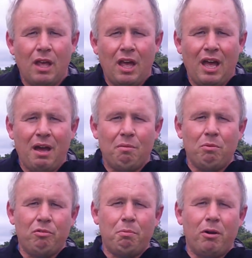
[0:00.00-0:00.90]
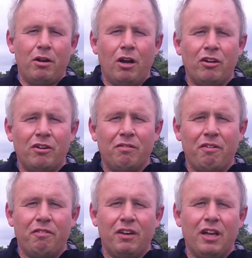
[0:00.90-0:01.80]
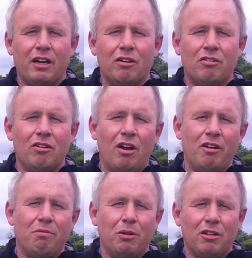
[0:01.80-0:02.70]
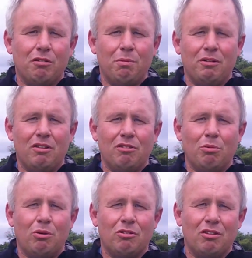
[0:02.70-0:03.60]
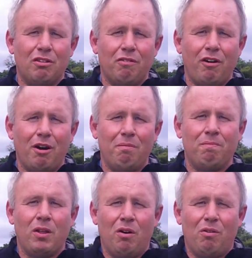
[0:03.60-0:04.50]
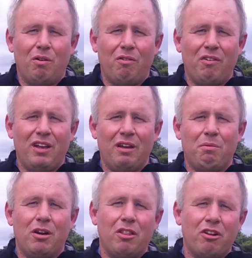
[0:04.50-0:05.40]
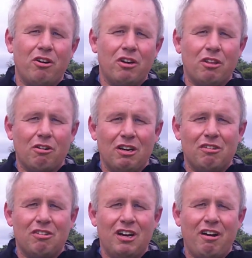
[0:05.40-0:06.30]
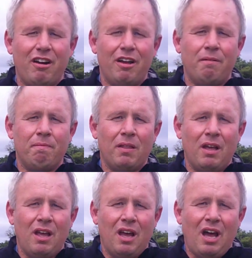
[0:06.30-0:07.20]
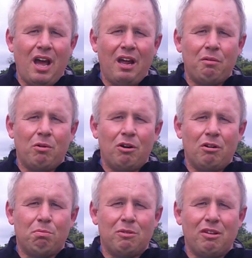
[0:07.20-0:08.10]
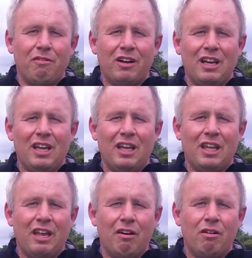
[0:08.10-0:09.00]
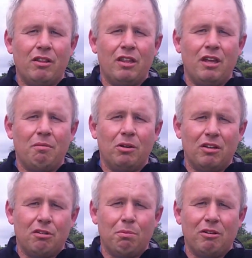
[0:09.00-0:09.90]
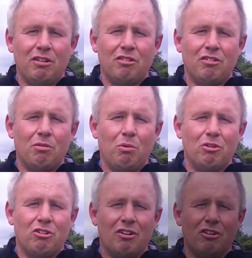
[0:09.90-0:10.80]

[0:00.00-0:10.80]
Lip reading: We've about 150 acres now of multi-species swards on the farm, roughly about a third of the grazing area. And we're specifically gearing the multi-species towards our